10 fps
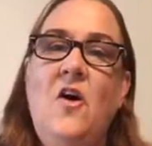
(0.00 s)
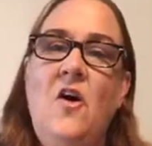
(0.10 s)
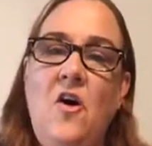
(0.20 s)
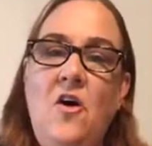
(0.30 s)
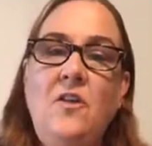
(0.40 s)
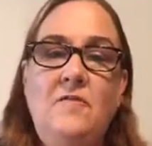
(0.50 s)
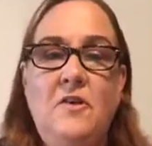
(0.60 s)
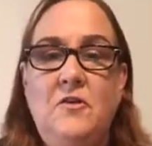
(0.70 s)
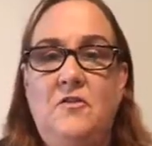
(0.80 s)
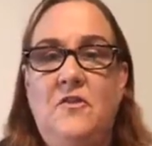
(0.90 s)
All of
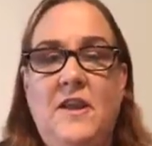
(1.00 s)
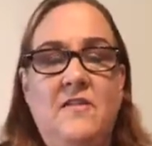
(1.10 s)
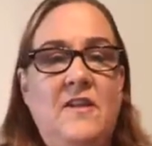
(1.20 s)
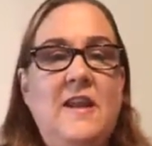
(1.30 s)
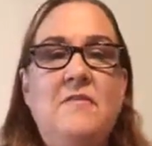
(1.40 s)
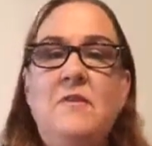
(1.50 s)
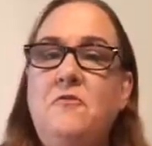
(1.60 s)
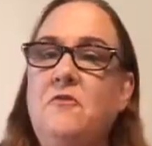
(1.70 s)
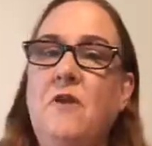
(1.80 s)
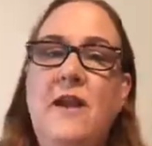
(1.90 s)
those things, even
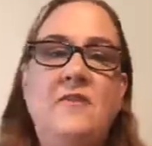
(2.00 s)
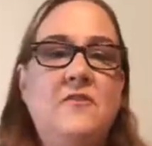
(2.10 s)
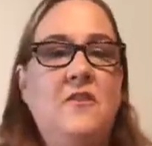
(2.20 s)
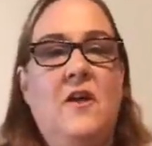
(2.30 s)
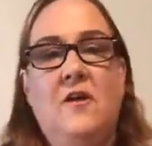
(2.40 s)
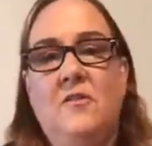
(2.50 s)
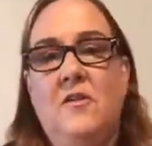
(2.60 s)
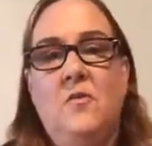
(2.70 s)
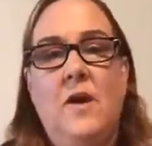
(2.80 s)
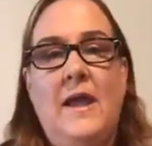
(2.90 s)
friends along
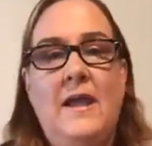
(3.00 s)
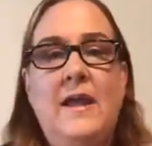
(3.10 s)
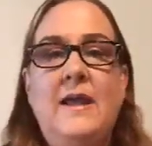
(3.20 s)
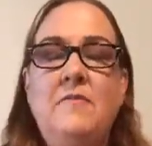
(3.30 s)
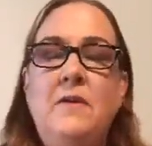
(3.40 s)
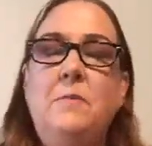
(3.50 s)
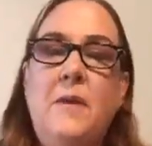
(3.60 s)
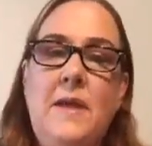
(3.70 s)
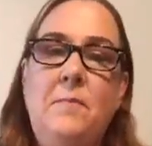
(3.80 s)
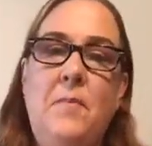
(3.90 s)
the way, even
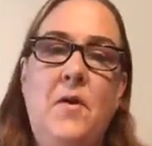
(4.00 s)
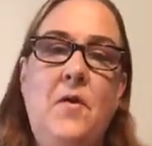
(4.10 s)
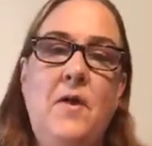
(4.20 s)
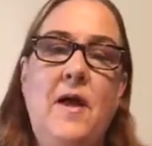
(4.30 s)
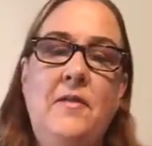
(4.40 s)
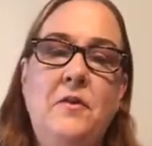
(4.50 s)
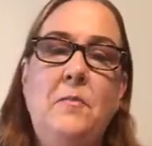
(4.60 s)
people, other